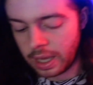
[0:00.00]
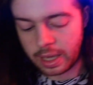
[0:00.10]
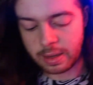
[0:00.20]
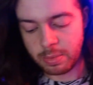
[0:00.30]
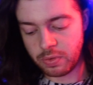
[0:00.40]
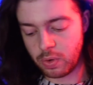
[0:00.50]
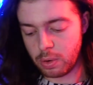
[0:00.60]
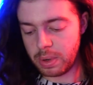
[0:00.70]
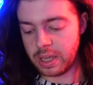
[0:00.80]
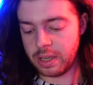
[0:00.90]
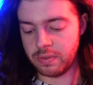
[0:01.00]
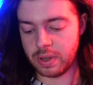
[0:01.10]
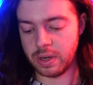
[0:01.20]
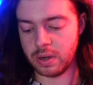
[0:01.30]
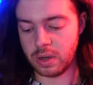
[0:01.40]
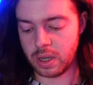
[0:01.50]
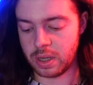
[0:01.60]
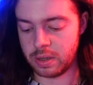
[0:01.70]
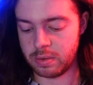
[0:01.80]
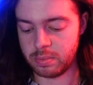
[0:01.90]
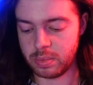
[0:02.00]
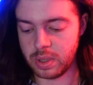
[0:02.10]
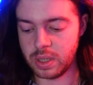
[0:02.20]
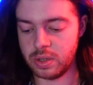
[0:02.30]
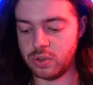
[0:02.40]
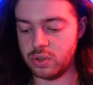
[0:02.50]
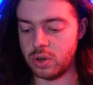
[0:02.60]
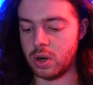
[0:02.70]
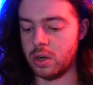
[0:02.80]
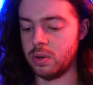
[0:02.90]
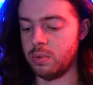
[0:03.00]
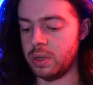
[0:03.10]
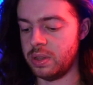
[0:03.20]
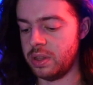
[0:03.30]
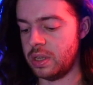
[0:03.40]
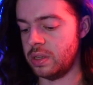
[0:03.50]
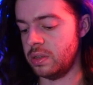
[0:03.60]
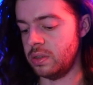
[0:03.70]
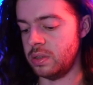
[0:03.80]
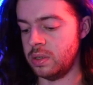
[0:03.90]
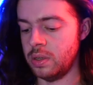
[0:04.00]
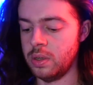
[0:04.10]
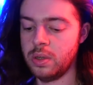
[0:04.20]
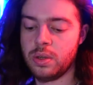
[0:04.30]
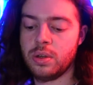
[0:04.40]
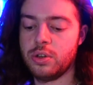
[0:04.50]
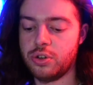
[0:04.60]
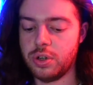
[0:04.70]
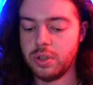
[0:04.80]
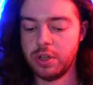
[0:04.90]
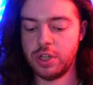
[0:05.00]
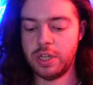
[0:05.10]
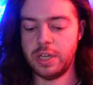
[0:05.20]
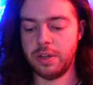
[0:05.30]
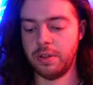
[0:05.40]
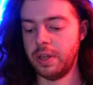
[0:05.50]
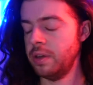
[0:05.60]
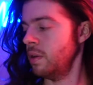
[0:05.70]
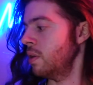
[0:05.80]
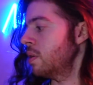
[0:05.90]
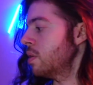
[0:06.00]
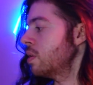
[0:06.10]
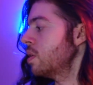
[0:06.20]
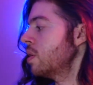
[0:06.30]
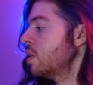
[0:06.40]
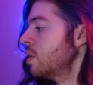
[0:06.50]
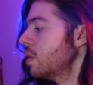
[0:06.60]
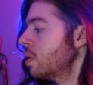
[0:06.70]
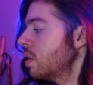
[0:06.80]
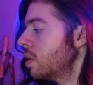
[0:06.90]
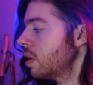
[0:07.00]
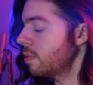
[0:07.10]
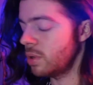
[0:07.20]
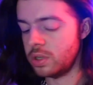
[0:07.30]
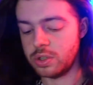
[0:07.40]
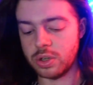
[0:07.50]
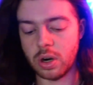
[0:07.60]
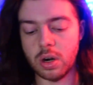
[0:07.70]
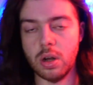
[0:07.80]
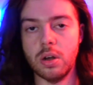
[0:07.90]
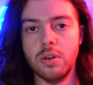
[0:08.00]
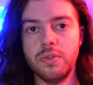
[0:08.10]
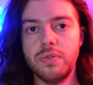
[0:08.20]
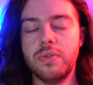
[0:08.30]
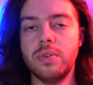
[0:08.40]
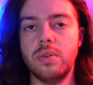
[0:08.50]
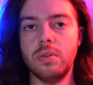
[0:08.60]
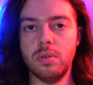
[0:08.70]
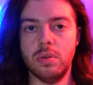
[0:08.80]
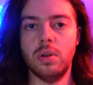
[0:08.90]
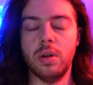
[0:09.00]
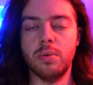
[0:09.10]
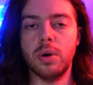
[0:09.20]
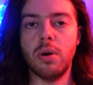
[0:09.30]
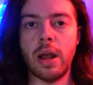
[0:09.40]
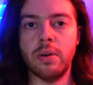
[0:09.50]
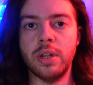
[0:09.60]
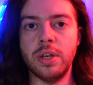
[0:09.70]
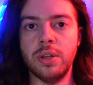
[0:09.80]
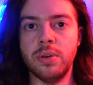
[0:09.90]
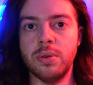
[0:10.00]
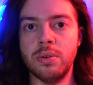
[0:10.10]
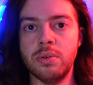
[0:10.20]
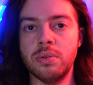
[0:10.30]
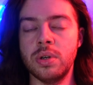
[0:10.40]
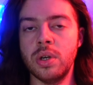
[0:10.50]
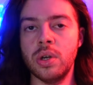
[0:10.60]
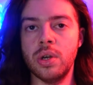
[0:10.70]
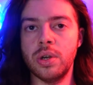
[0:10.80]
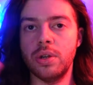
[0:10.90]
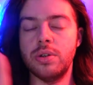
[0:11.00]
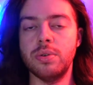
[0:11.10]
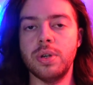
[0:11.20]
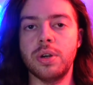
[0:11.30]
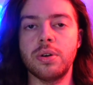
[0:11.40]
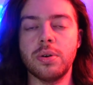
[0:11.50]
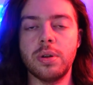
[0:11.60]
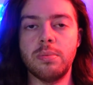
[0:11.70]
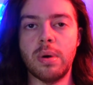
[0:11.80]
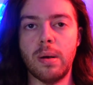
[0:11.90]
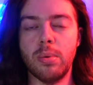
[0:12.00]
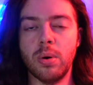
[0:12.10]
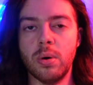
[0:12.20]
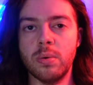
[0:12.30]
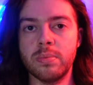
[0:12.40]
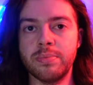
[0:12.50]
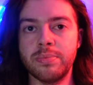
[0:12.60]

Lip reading: And before we even get started with this Trilogy healing, I'm going to start off, you know, we're grounding you, doing your golden bubble,